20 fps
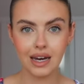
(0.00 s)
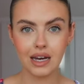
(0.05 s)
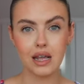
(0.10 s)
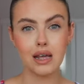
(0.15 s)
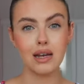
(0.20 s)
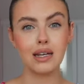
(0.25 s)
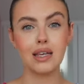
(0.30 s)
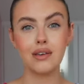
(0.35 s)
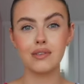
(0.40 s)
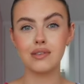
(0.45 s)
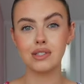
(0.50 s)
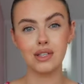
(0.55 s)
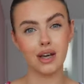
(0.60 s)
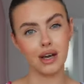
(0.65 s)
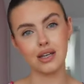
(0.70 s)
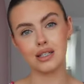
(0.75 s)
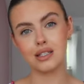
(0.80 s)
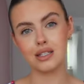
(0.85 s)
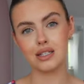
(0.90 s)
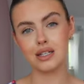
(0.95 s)
and I'll leave
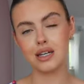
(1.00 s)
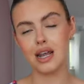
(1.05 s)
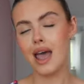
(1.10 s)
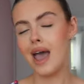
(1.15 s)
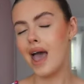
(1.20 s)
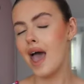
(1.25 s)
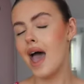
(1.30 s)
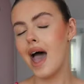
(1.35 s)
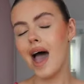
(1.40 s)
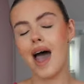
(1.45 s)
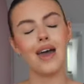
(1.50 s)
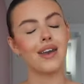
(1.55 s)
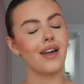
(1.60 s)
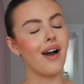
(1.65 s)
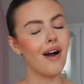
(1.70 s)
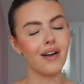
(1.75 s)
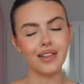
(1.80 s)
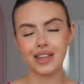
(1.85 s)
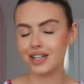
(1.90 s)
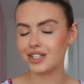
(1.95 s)
sizing and
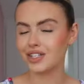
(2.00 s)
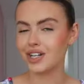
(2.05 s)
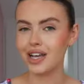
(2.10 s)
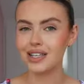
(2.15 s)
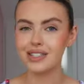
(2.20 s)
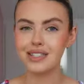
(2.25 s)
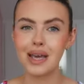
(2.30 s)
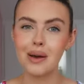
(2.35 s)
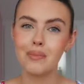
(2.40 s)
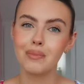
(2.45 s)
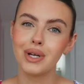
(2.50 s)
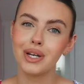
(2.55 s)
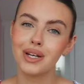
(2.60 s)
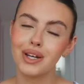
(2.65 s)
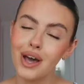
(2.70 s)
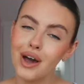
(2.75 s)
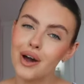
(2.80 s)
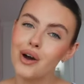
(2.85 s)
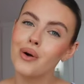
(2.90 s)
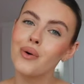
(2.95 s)
all that jazz down
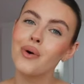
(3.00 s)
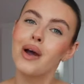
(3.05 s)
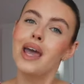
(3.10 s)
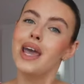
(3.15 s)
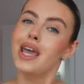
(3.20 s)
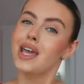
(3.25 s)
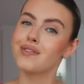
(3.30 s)
below.